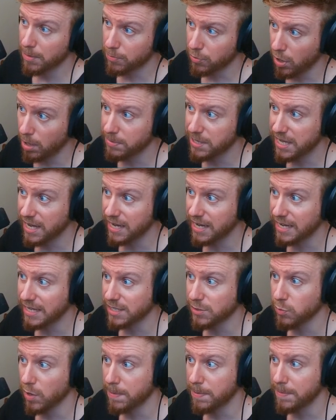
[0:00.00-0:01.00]
probably getting it
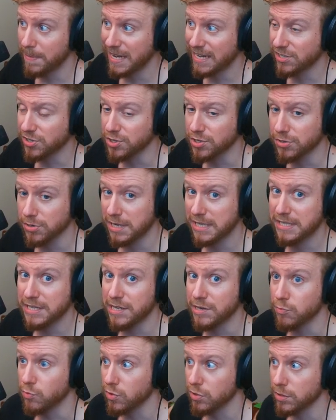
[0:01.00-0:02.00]
to weapon mastery
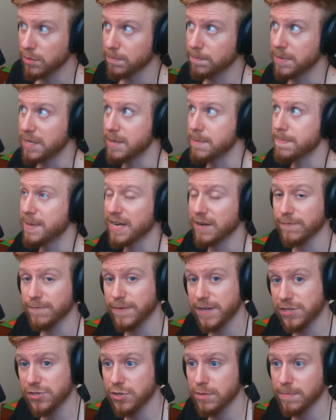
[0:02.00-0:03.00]
20 will be
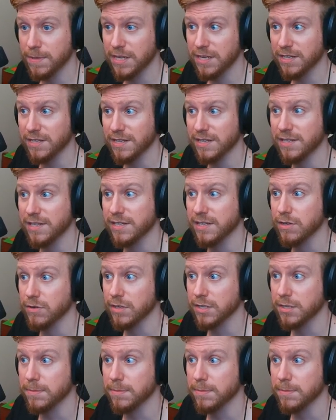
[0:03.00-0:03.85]
beneficial because this is going